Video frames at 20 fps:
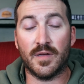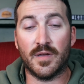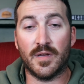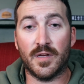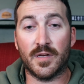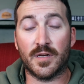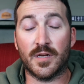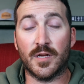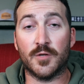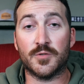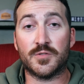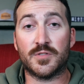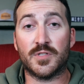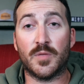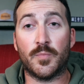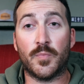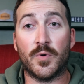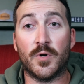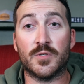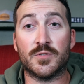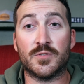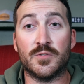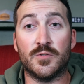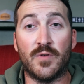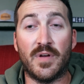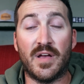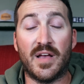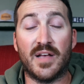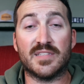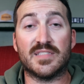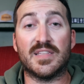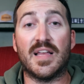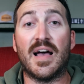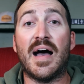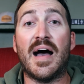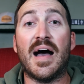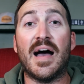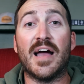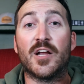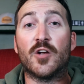it goes to the person who has the
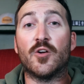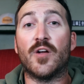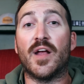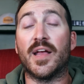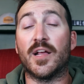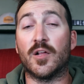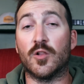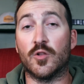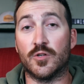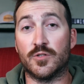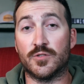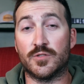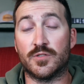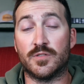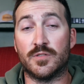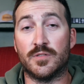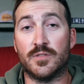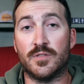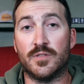higher anglers.